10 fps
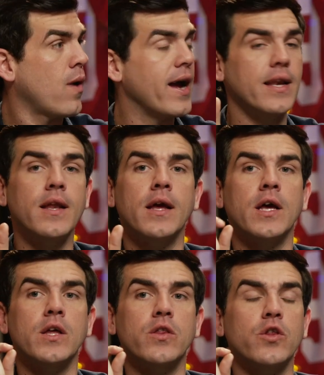right?
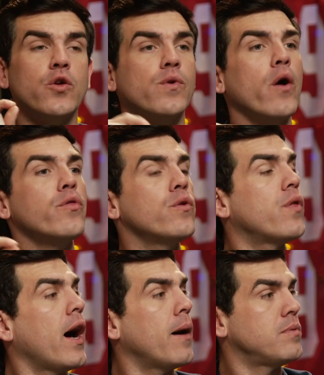You go through
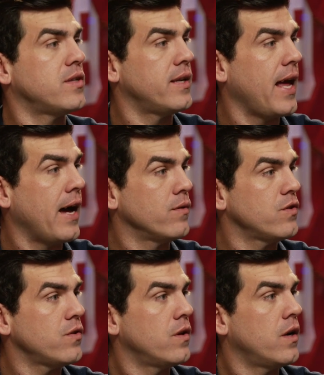the ups and
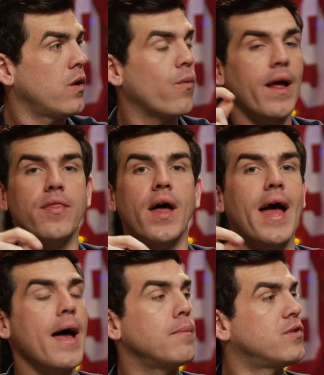downs, right?
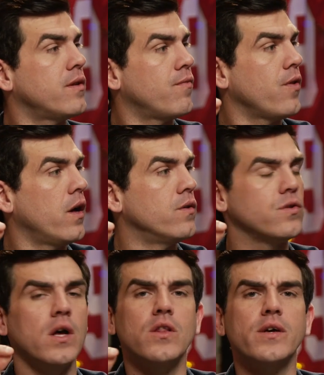The ebbs and
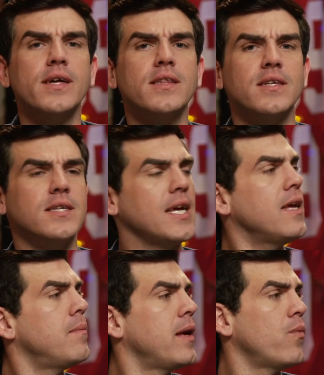flows. Look at the
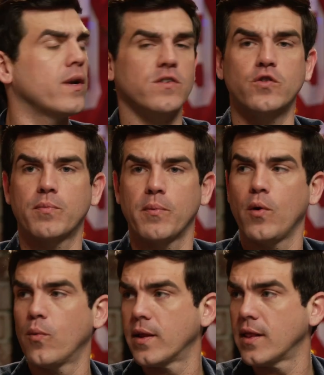team he won a Super
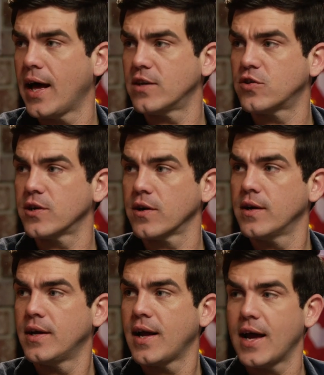Bowl with last year
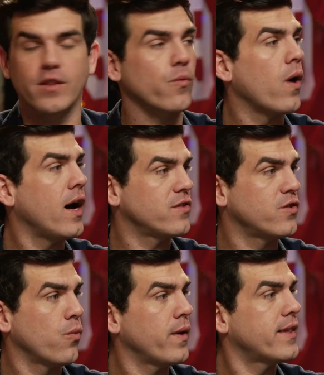and the
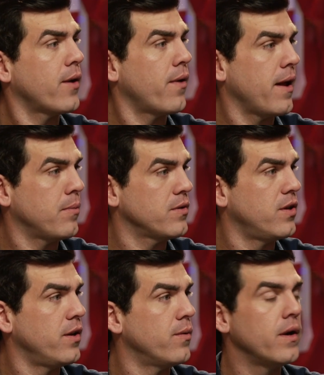roster, what they were able
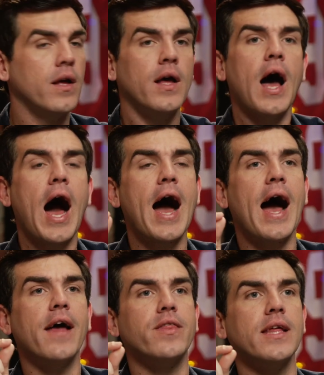to do.
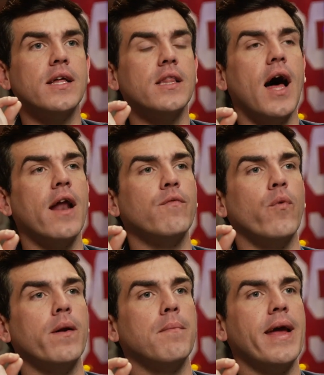I think a lot of
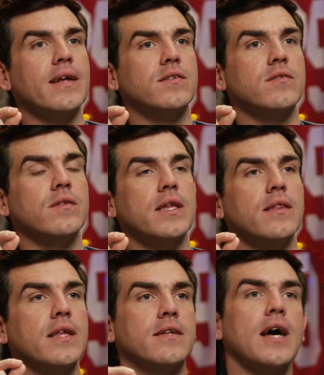what makes
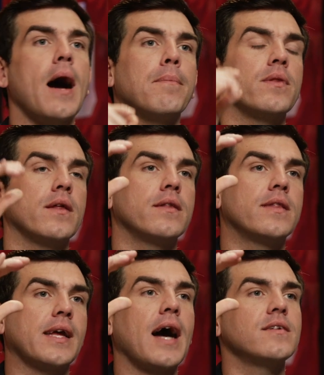the top of
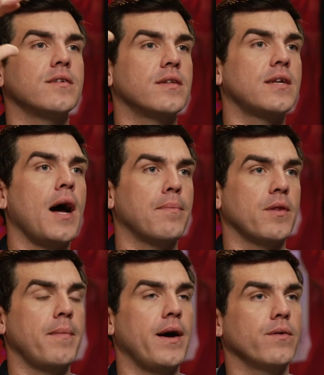the guys at the top of
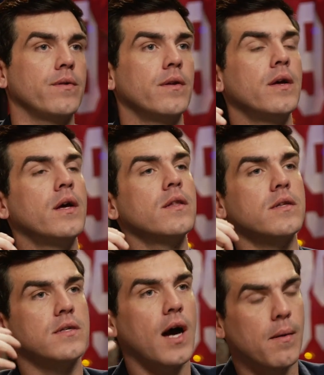the mountain,
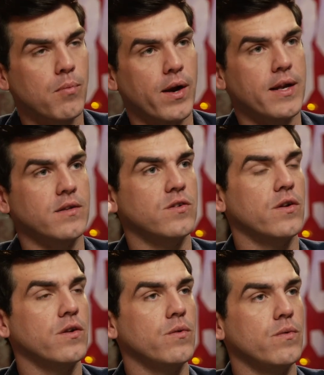the Tom Brady's, you
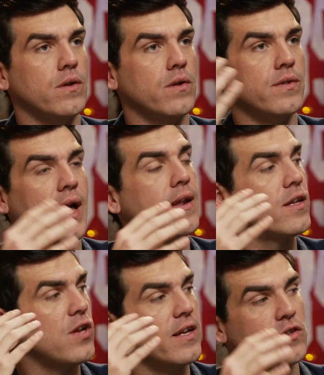know, that
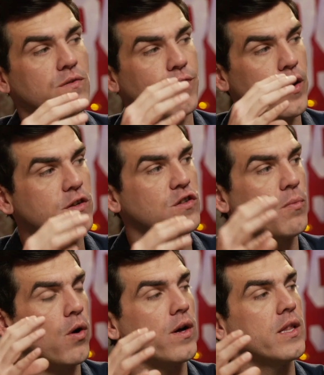very
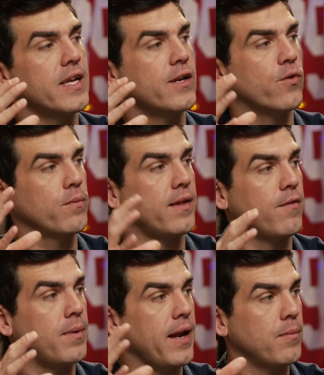small elite group that
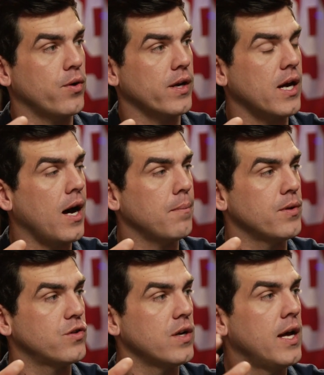have been able to
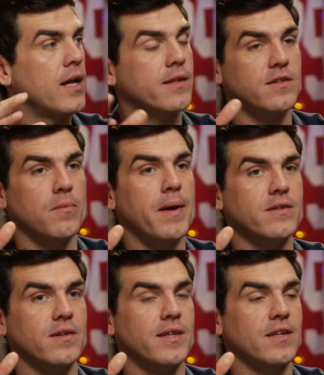accomplish these
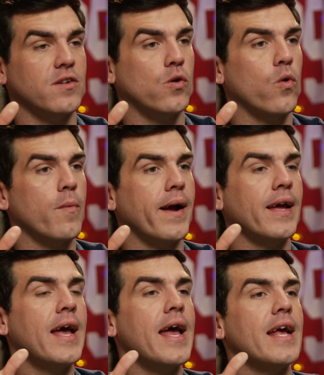amazing things at
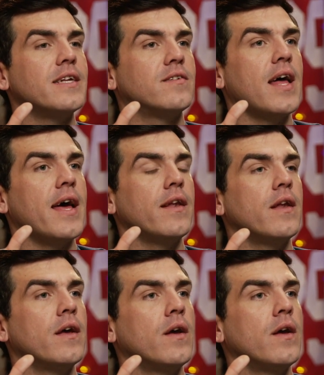quarterback, is that